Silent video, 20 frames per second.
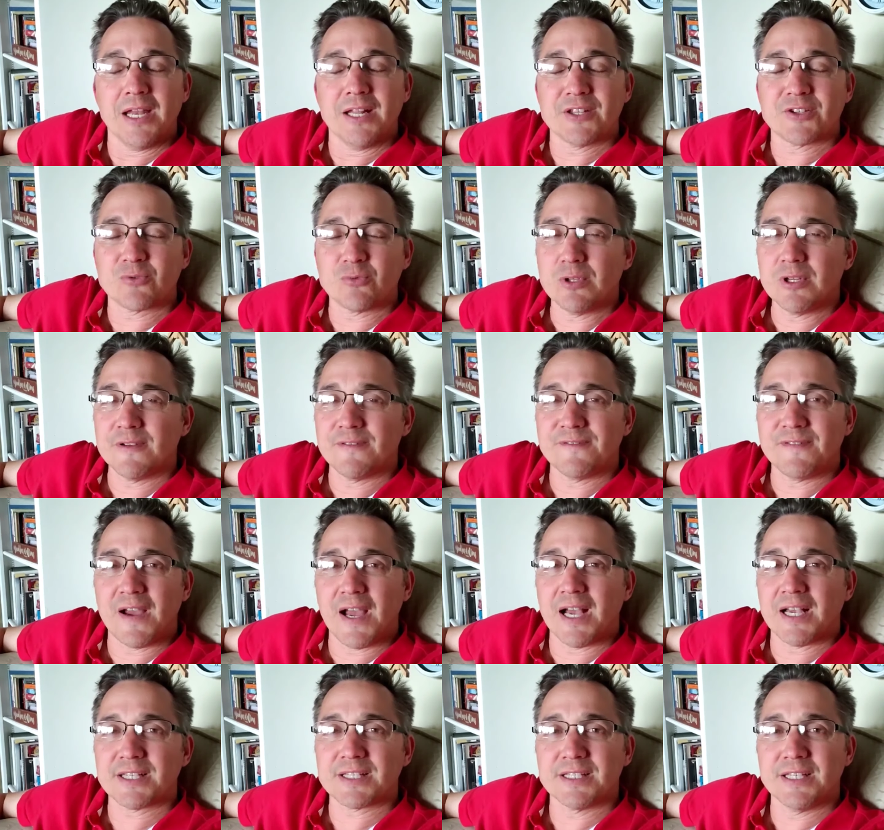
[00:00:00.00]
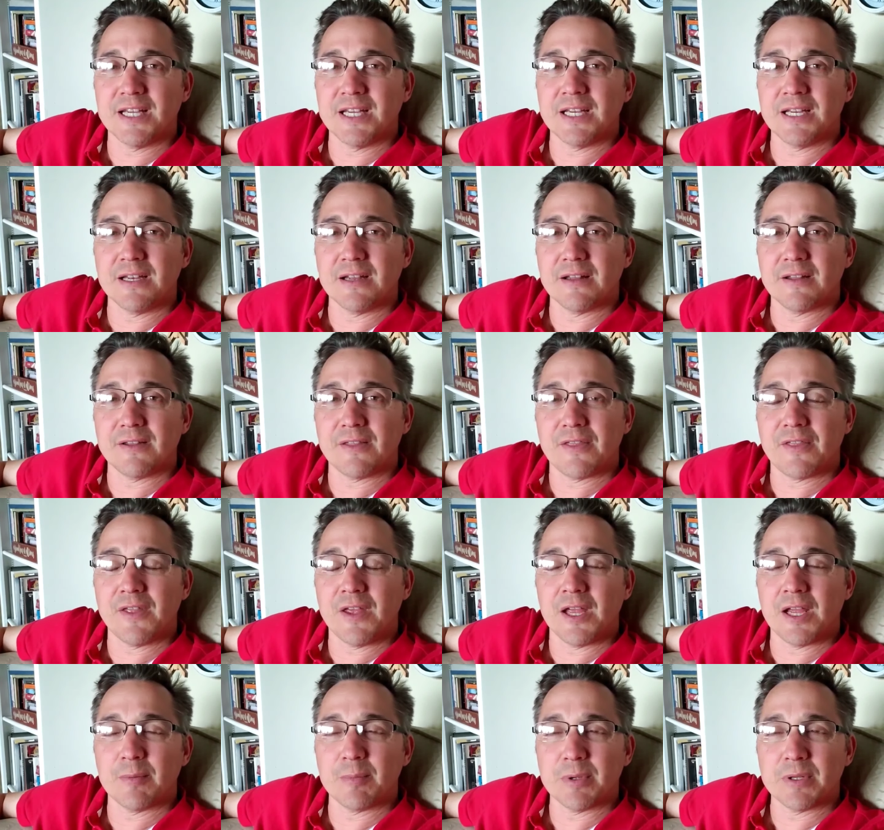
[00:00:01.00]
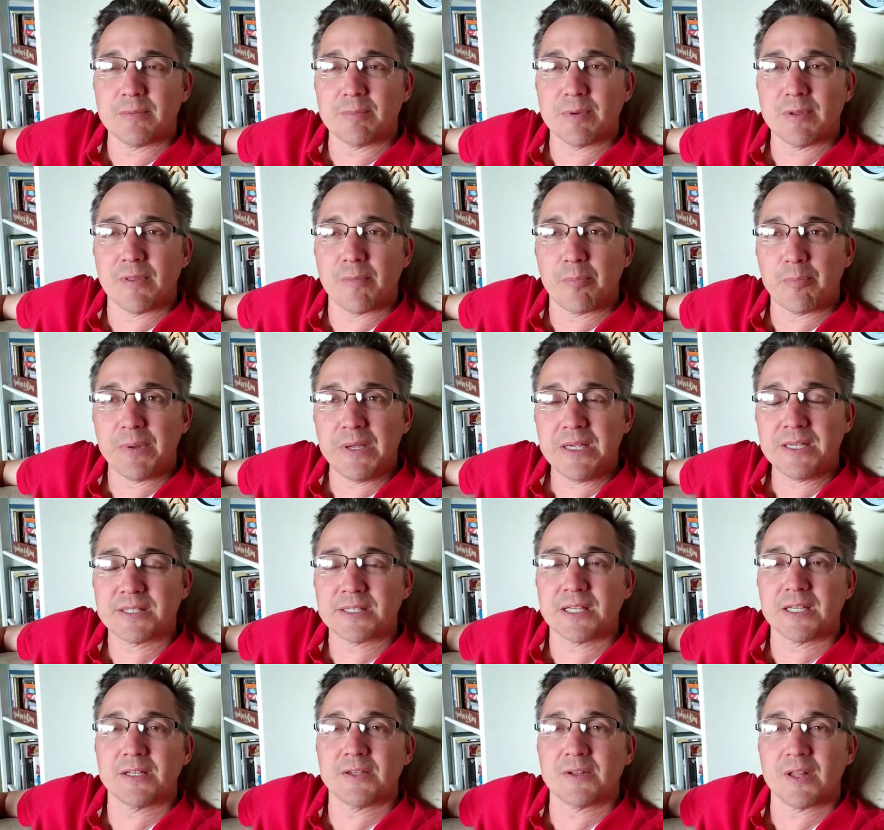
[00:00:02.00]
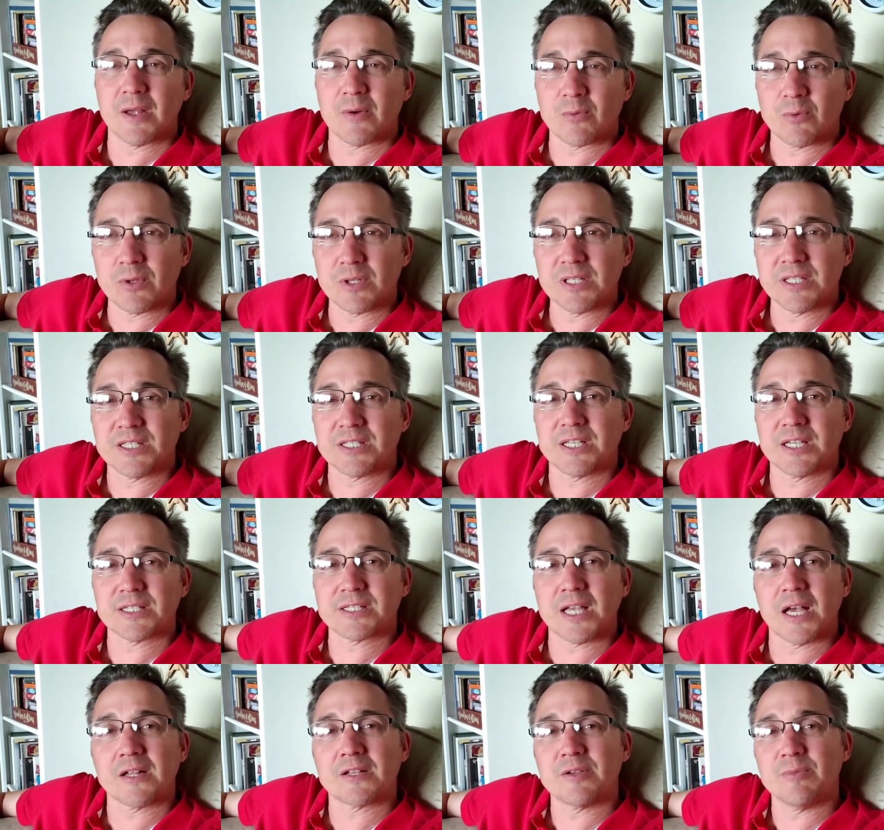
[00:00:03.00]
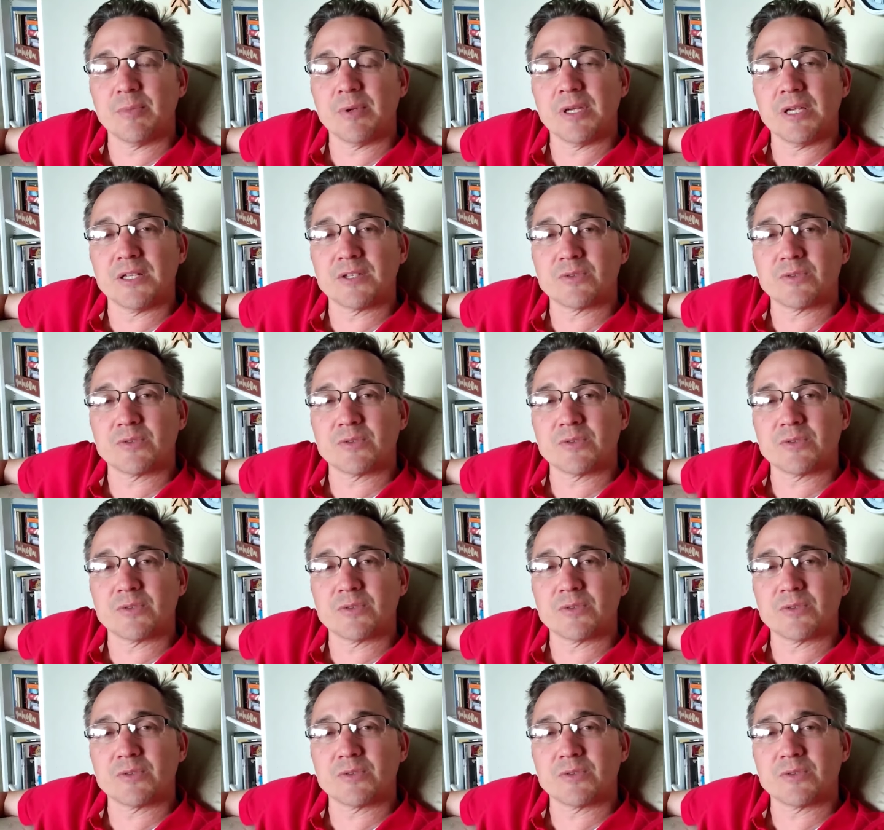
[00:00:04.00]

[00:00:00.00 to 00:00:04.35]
And it's really a fascinating thing, but the piece that really sticks out to